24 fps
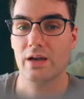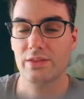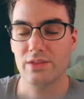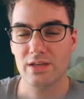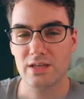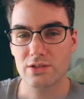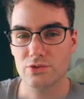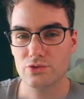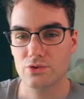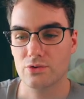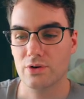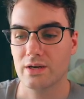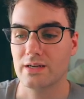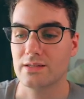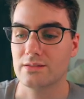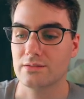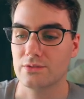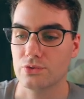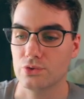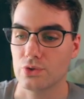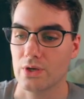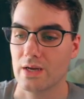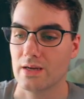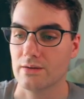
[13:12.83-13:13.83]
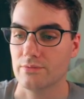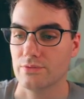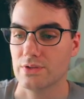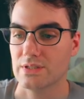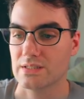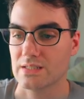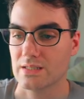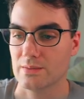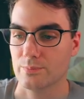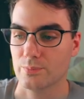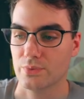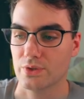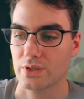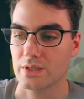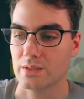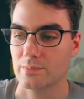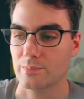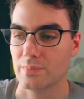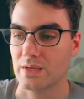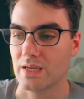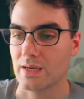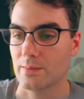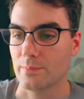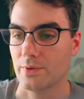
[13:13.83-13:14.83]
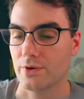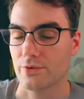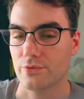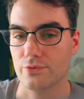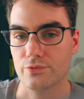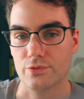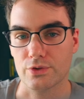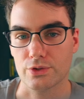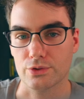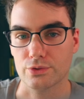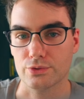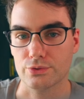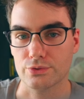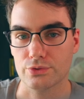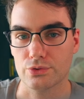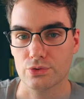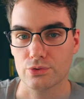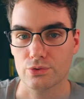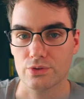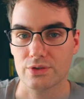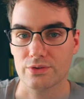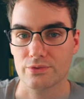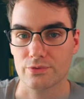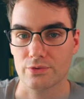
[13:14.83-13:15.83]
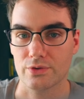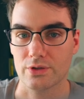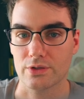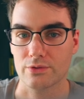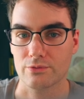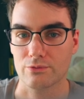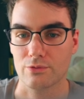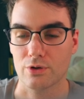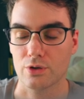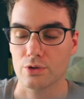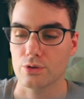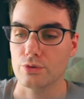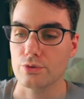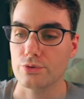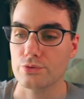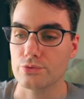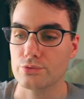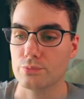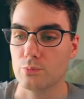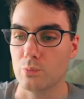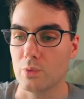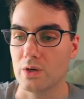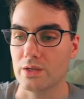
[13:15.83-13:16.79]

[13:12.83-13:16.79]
I think it's great to have the template be able to fill two different roles,